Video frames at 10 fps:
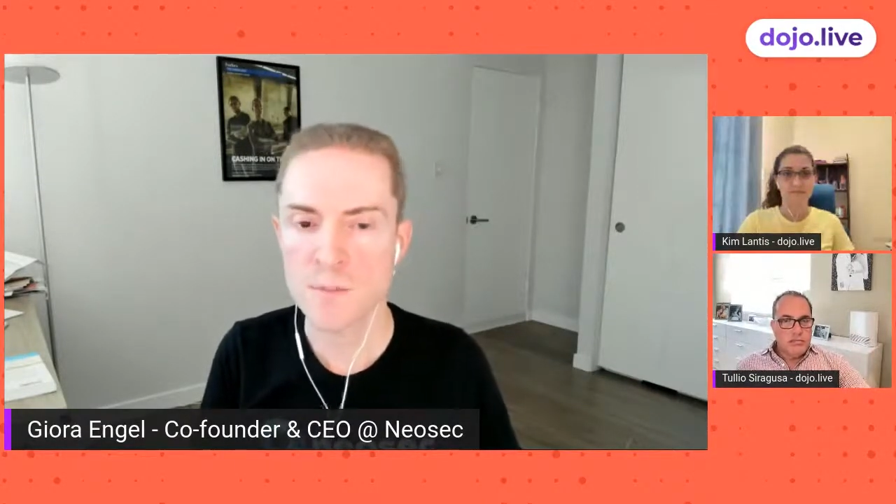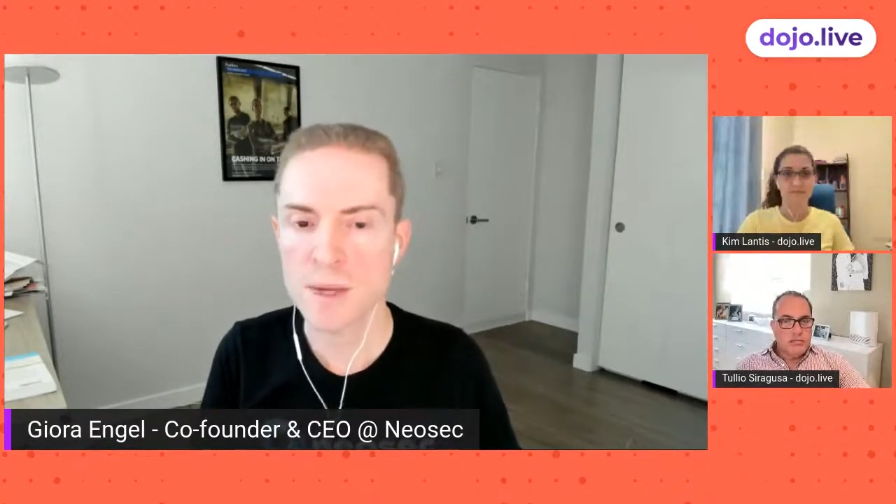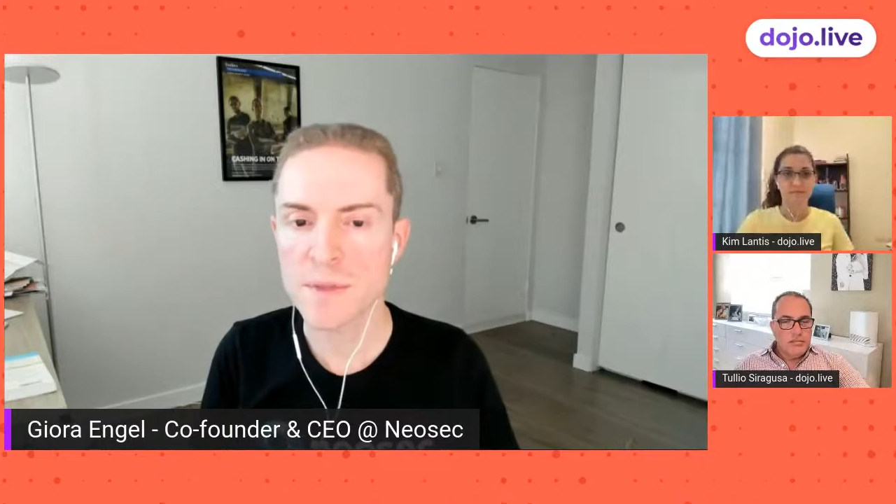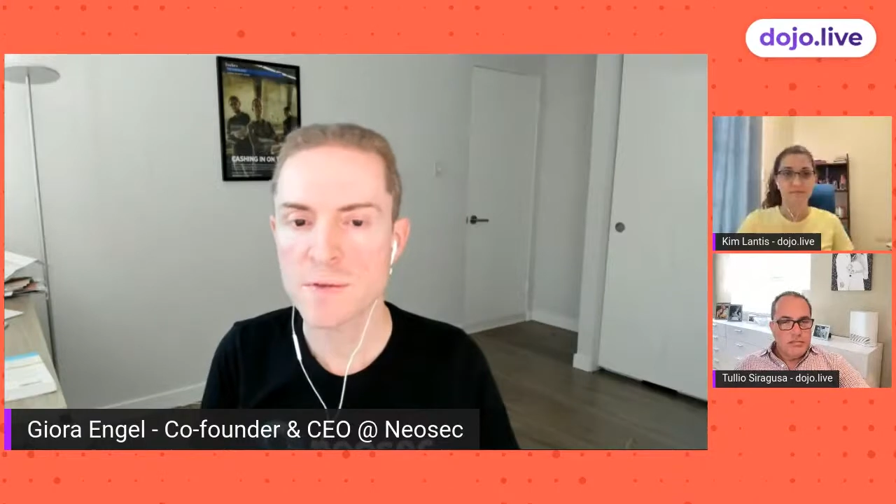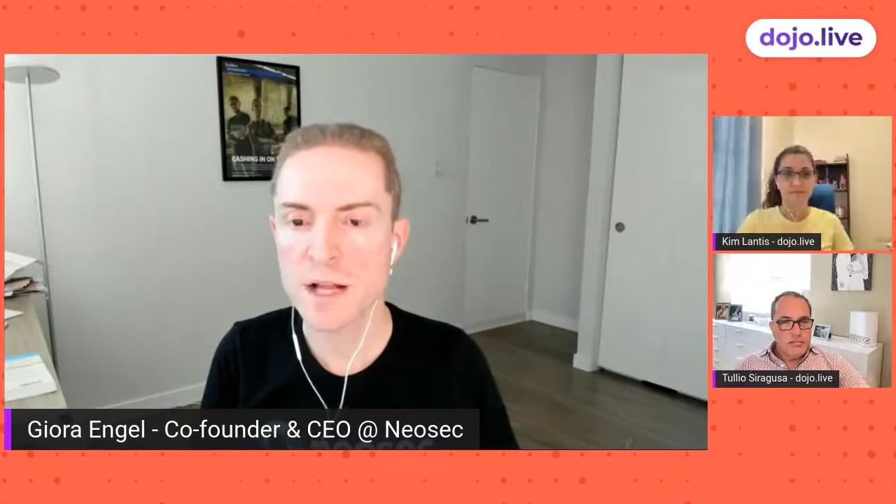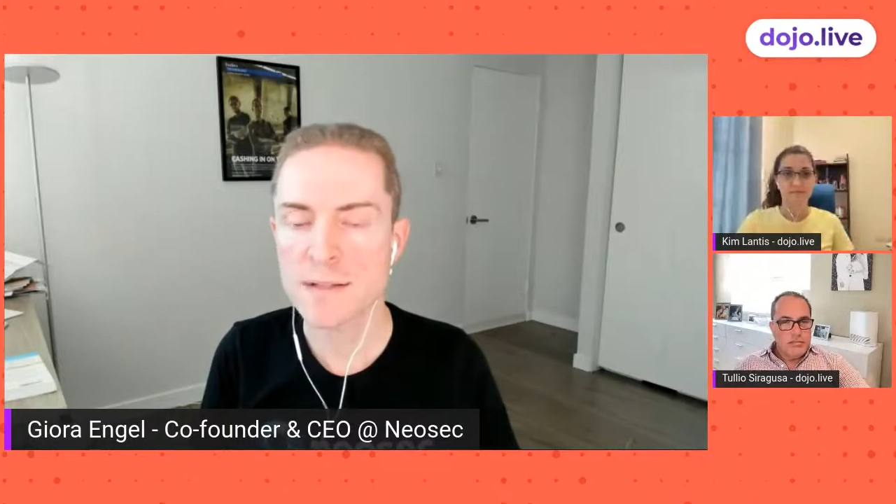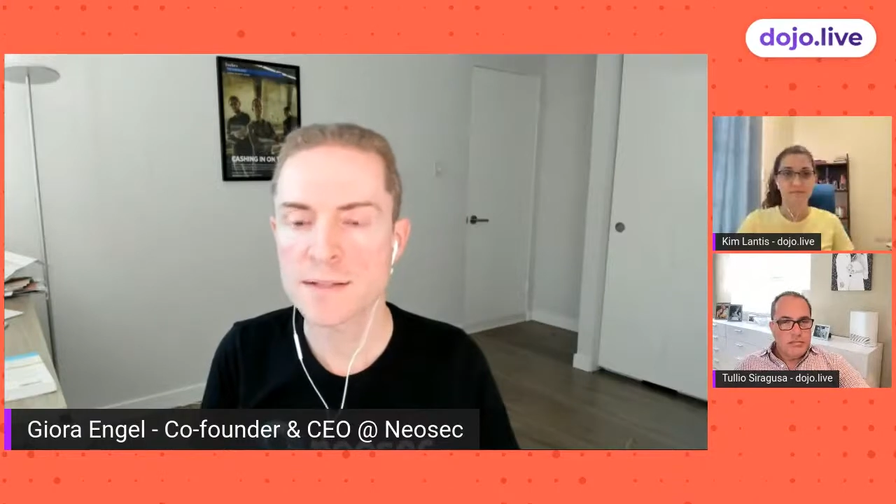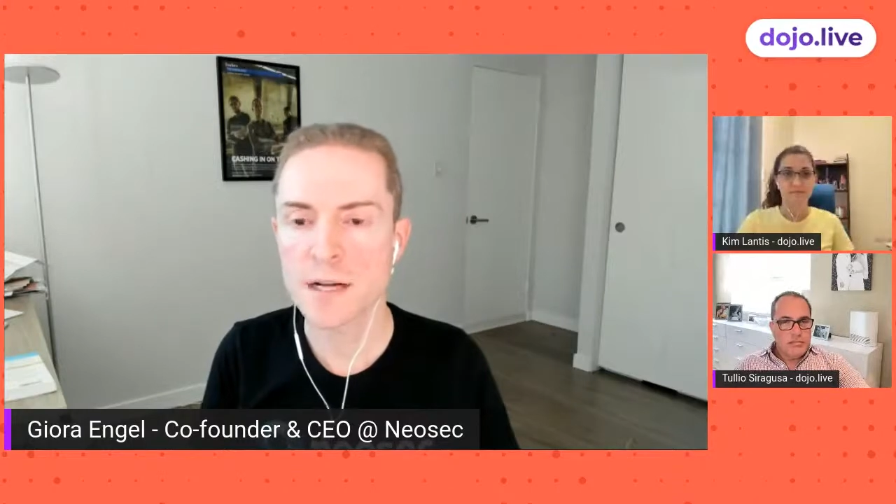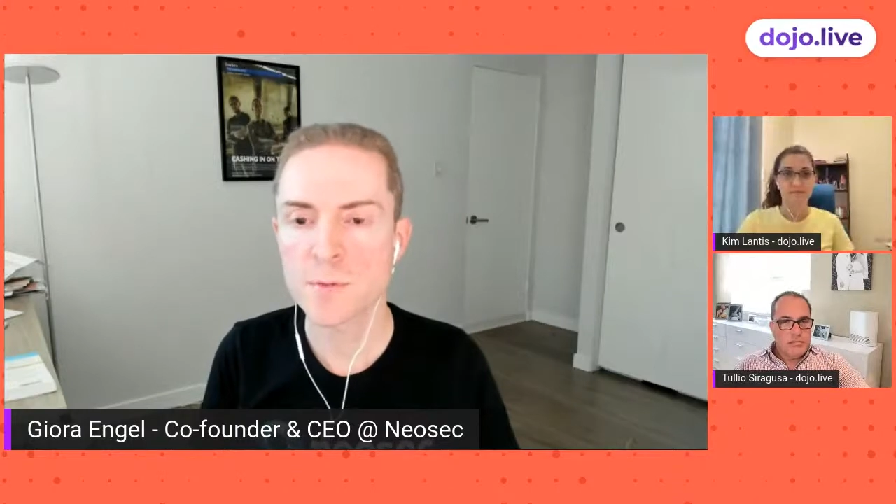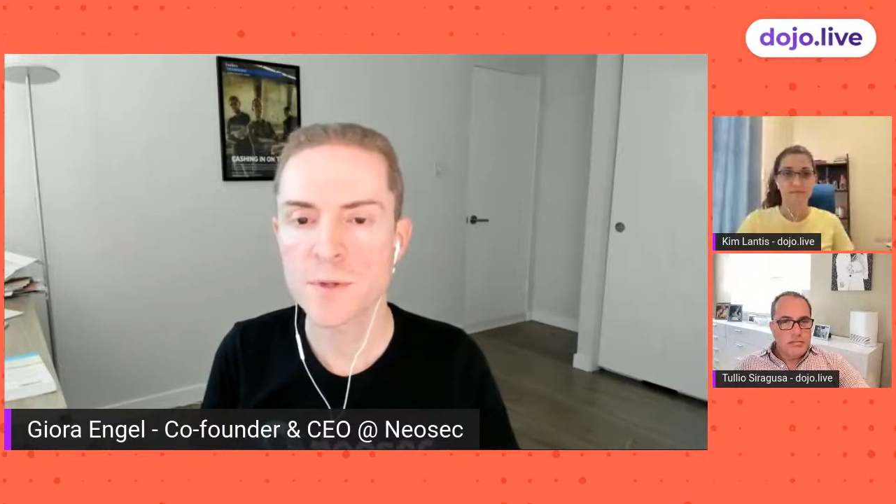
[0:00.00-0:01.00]
maybe I'll
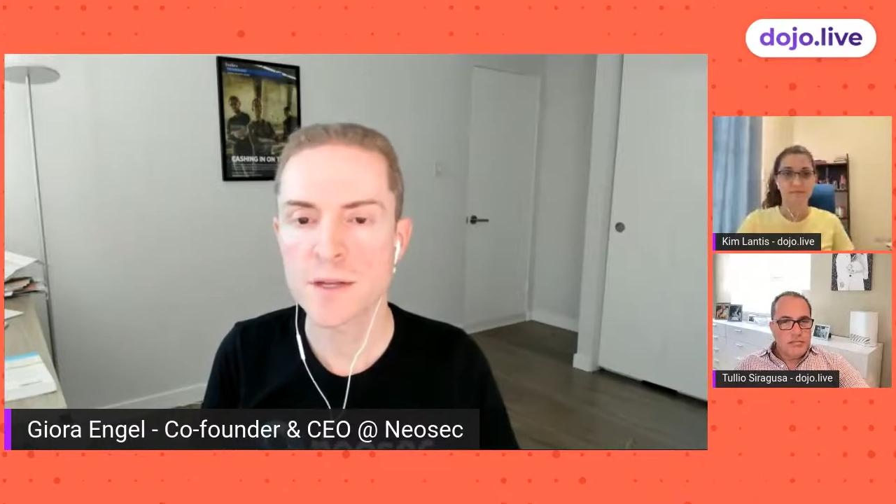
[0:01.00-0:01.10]
start with